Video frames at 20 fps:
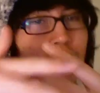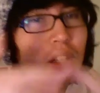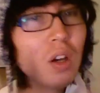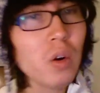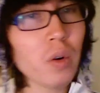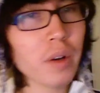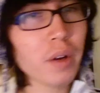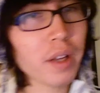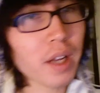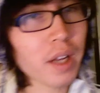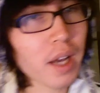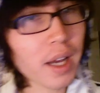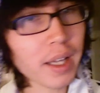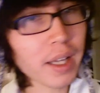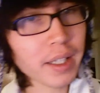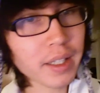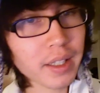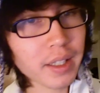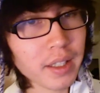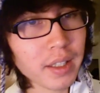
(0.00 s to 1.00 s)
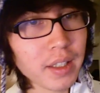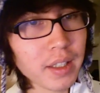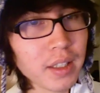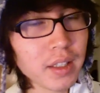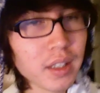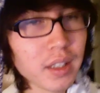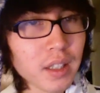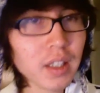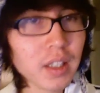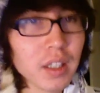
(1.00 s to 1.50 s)
going on
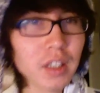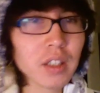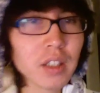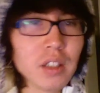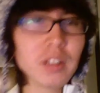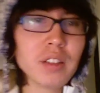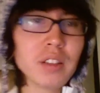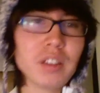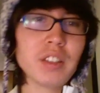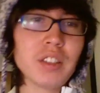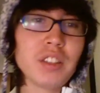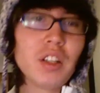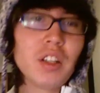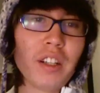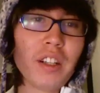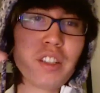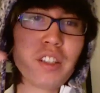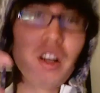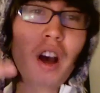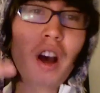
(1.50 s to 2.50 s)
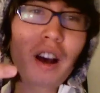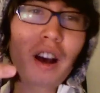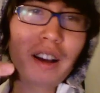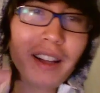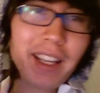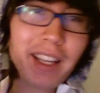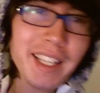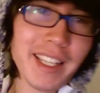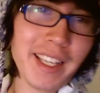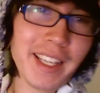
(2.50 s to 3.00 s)
here? Girls are starting to talk
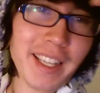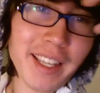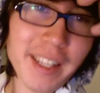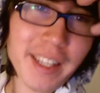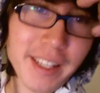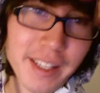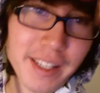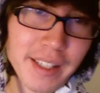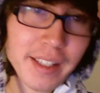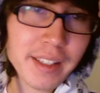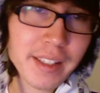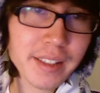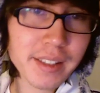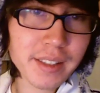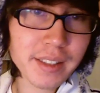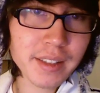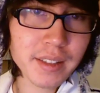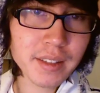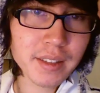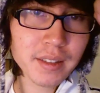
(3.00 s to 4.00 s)
like idiots.